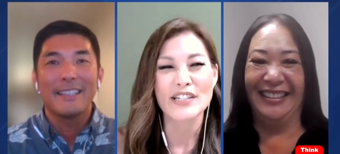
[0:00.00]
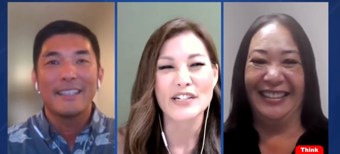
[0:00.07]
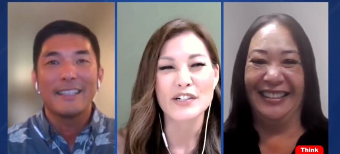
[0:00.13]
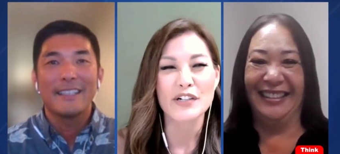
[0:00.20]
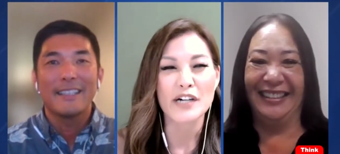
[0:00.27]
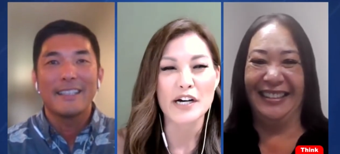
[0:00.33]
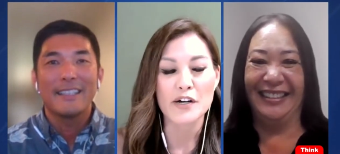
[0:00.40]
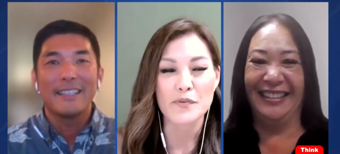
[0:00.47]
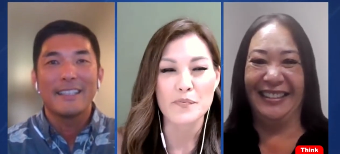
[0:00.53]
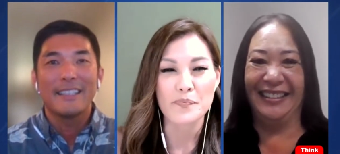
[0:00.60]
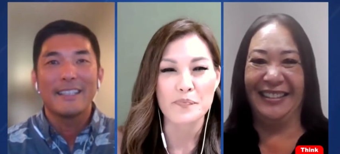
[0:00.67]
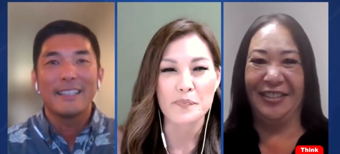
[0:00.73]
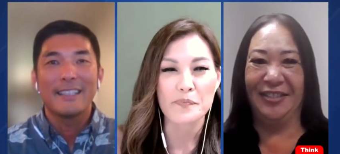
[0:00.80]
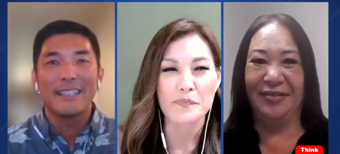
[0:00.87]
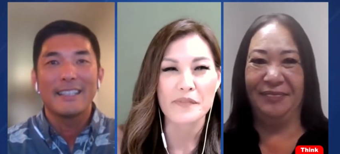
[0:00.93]
Speaker 1: so,
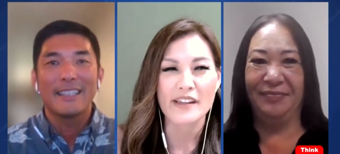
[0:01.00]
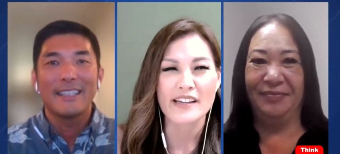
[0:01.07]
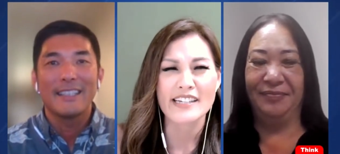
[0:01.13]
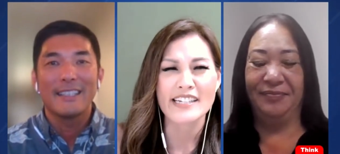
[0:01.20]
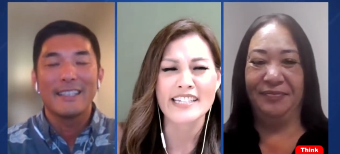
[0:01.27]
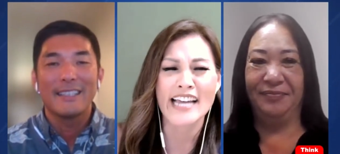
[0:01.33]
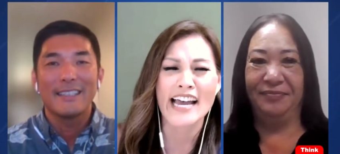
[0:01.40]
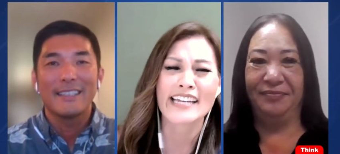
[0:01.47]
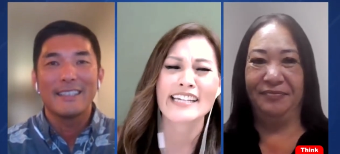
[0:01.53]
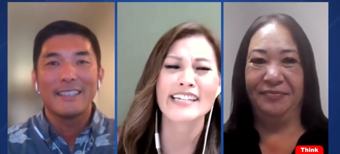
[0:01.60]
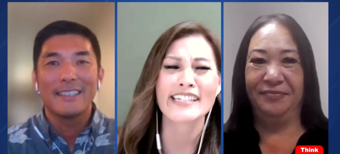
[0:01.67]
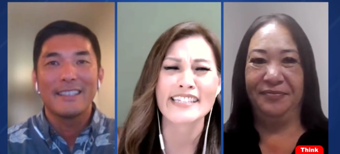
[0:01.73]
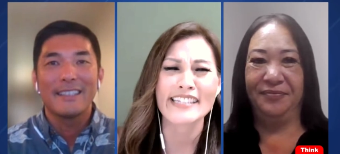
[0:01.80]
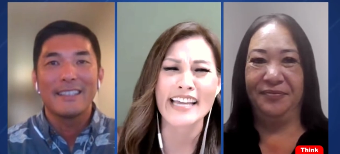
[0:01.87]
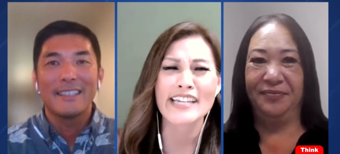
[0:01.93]
um,
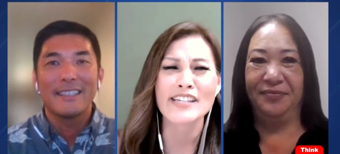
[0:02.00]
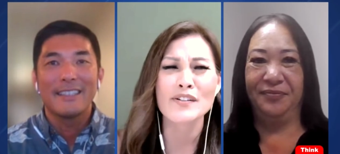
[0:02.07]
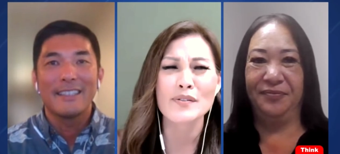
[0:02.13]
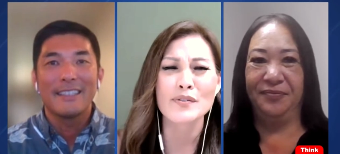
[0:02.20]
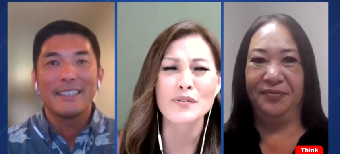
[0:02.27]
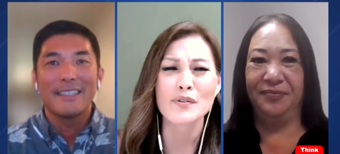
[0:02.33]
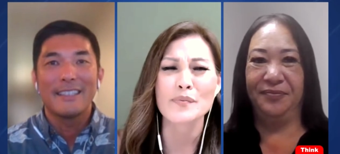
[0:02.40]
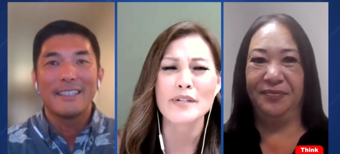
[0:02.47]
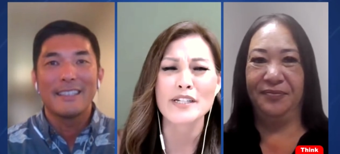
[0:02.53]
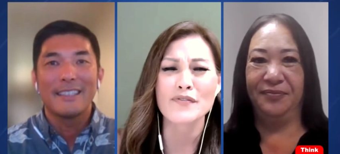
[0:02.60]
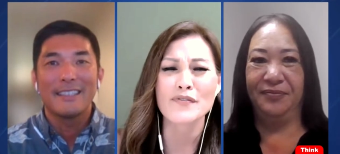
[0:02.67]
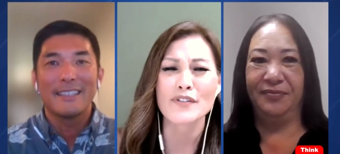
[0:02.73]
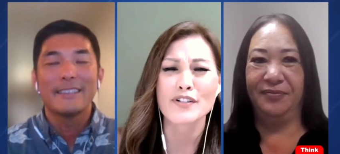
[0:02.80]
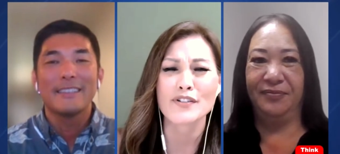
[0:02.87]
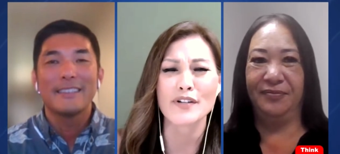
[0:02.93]
Shannon, thank you so much
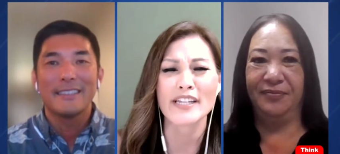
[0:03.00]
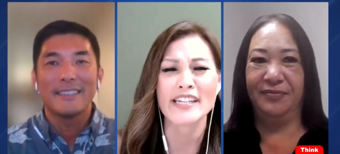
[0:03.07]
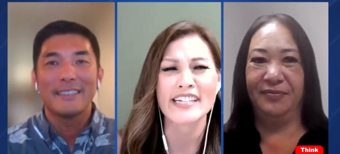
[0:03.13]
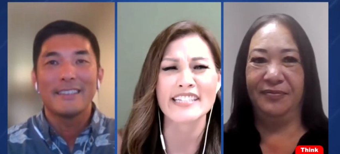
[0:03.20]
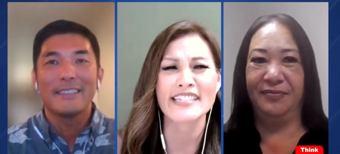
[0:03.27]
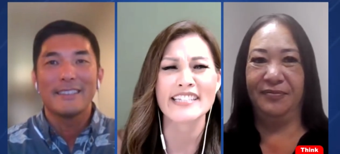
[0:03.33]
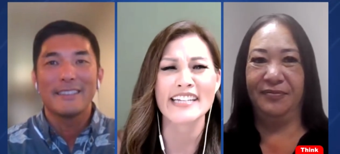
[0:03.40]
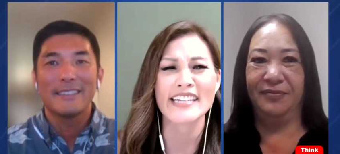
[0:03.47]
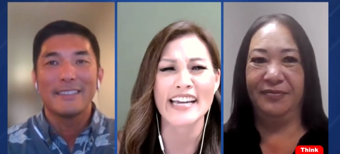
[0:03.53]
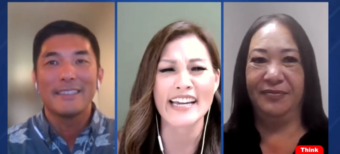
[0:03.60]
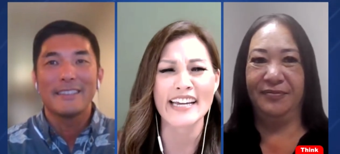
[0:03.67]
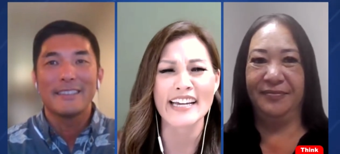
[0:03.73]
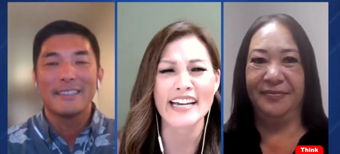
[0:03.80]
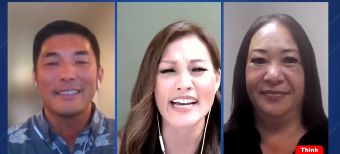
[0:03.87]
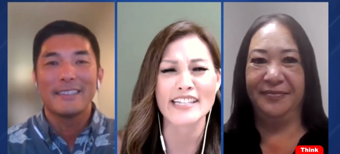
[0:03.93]
for joining us
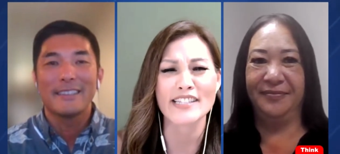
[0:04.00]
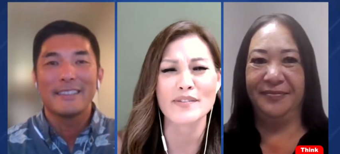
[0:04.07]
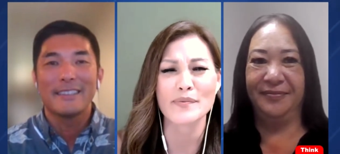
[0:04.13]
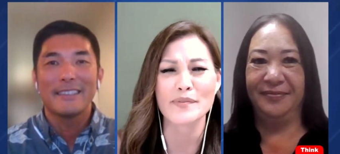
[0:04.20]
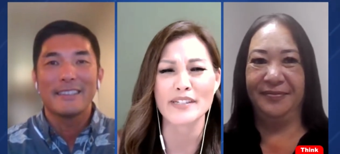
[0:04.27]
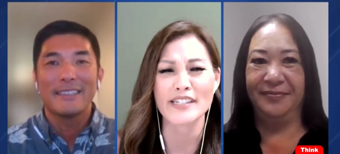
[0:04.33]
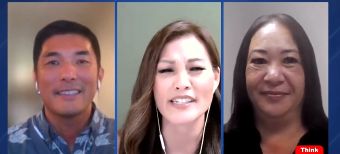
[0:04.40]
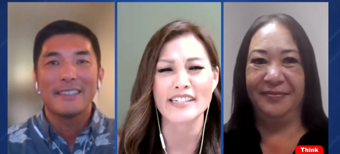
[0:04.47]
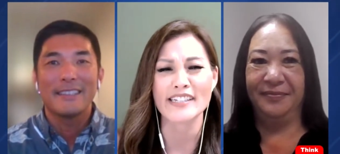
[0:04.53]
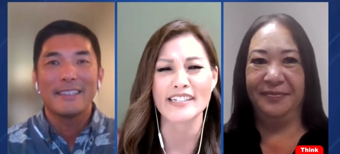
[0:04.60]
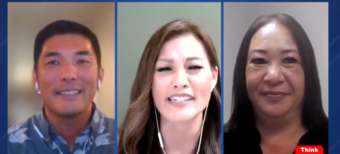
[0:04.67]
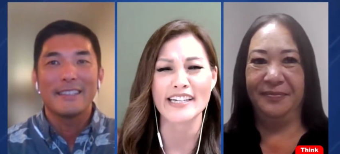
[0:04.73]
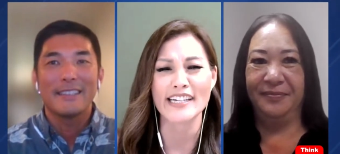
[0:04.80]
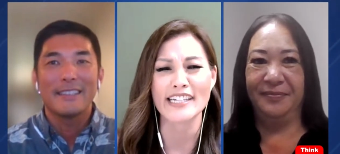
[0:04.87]
today as we